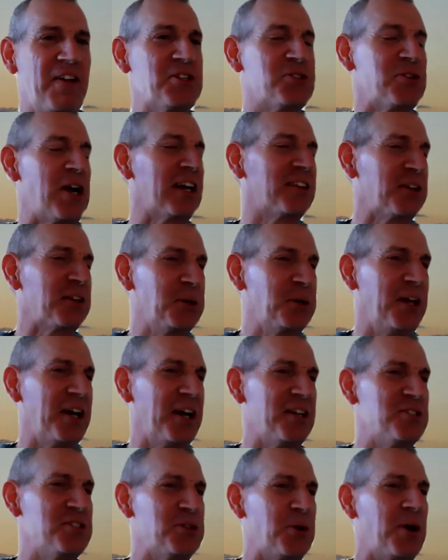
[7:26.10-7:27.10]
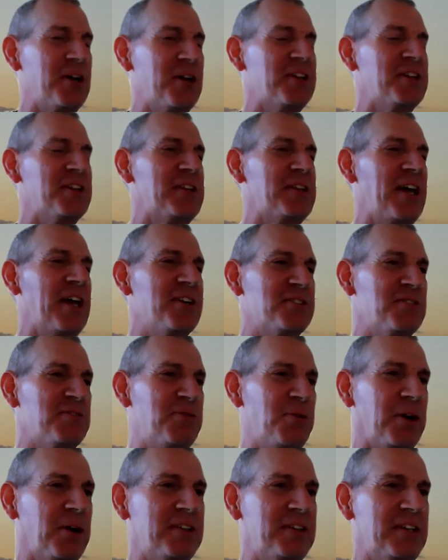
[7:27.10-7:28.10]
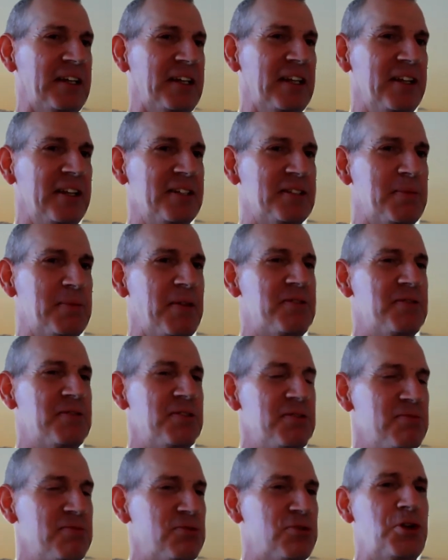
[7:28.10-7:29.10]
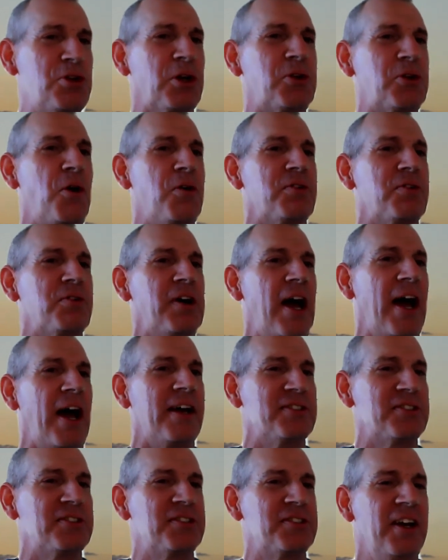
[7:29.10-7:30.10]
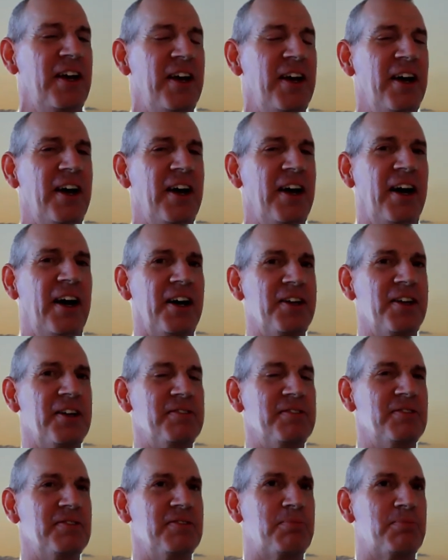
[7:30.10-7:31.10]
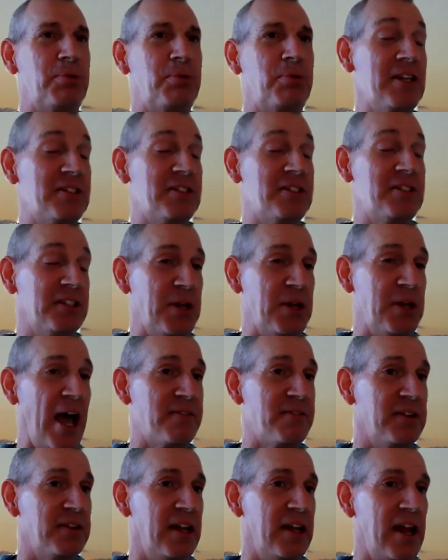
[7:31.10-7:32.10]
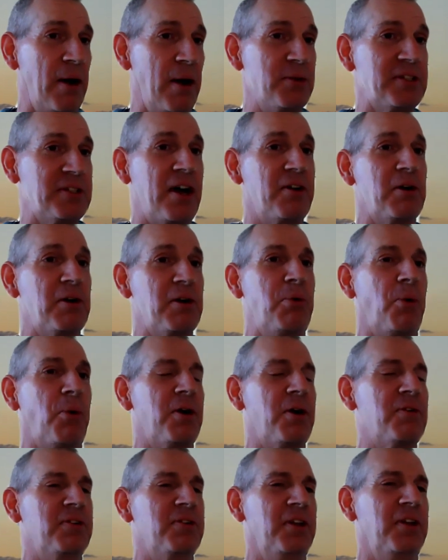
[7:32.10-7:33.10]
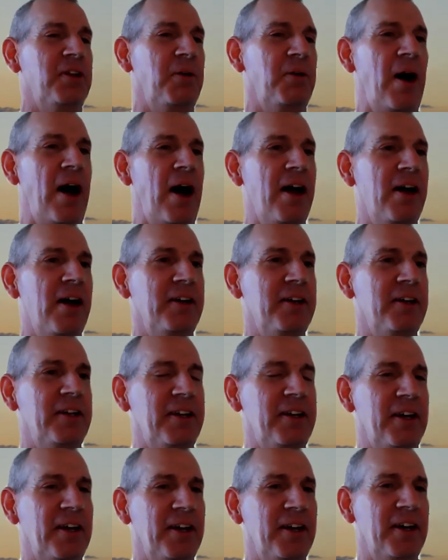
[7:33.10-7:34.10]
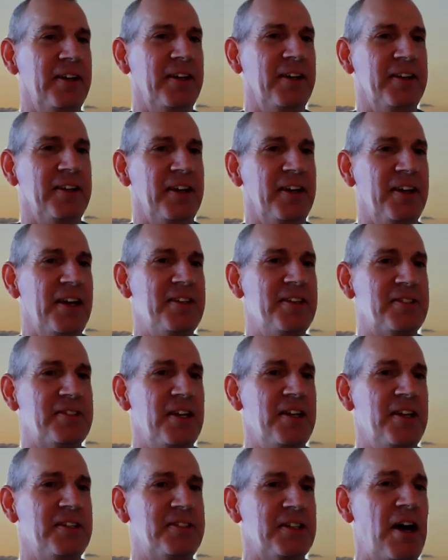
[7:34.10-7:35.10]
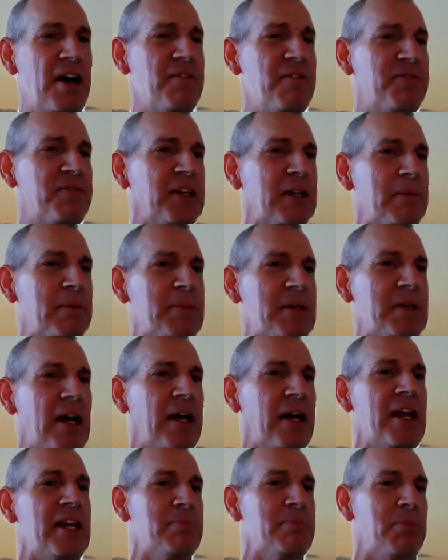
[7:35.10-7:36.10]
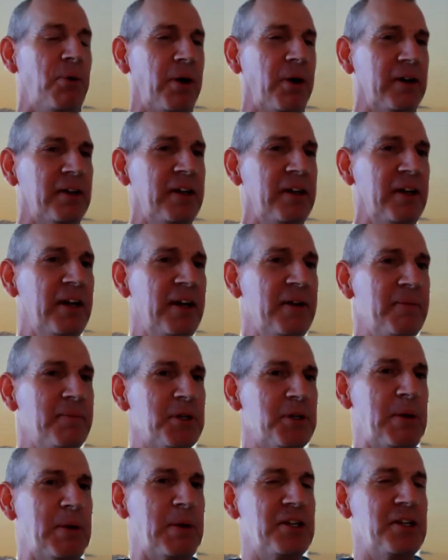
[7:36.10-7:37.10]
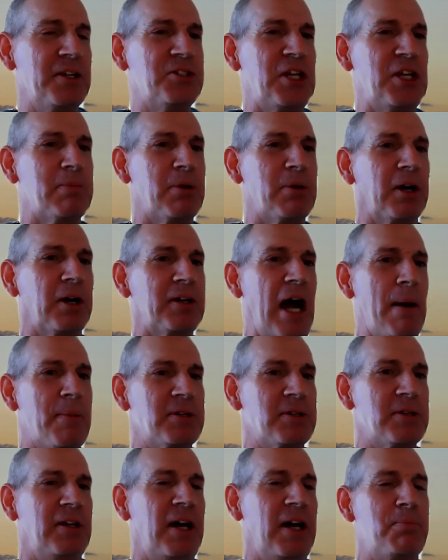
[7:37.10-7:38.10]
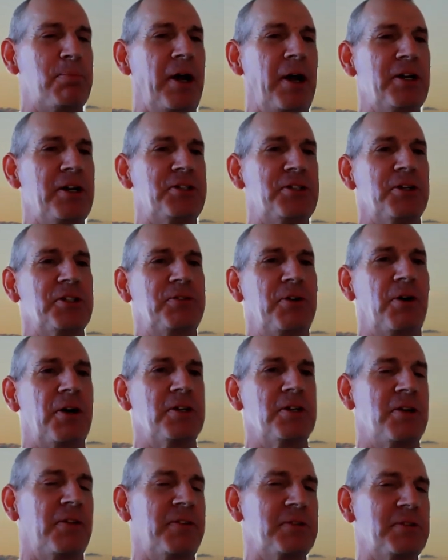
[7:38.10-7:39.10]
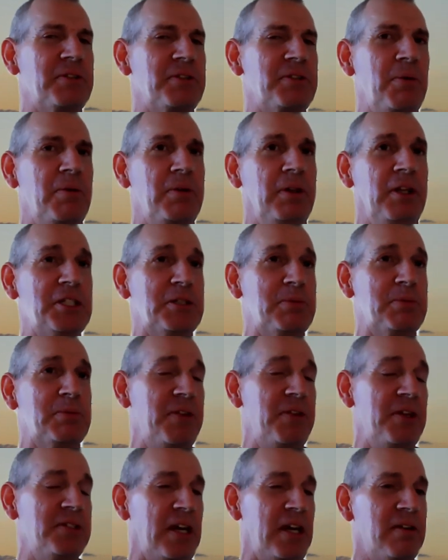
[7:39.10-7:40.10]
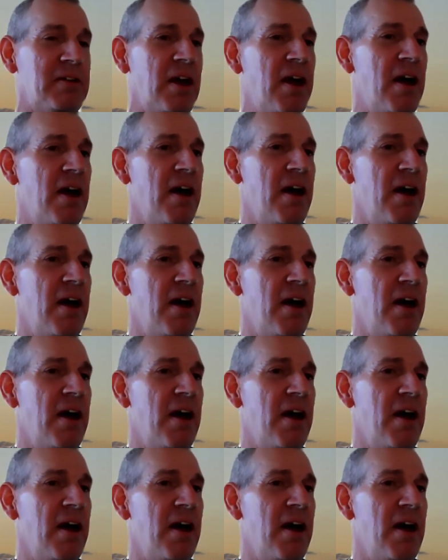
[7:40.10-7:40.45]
drank the Kool-Aid and joined in 2014. Elizabeth took over as president soon after that, and I was on her board for a little while. And it's a tough thing to be on any board, especially the Chamber of Commerce, a lot of pressure as far as all things to deal with. Elizabeth is a